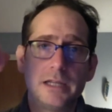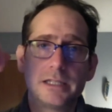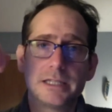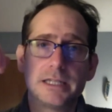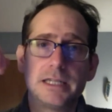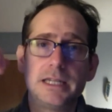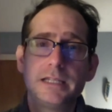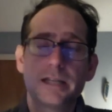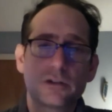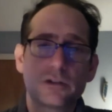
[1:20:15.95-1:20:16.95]
Is the
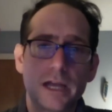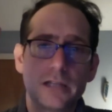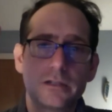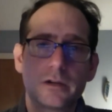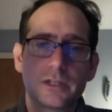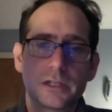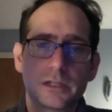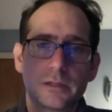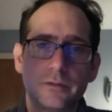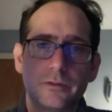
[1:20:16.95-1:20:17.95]
decentralized nervous
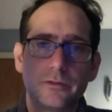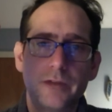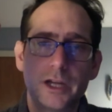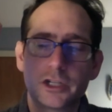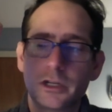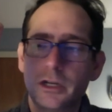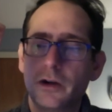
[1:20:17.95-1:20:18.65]
system of a fish.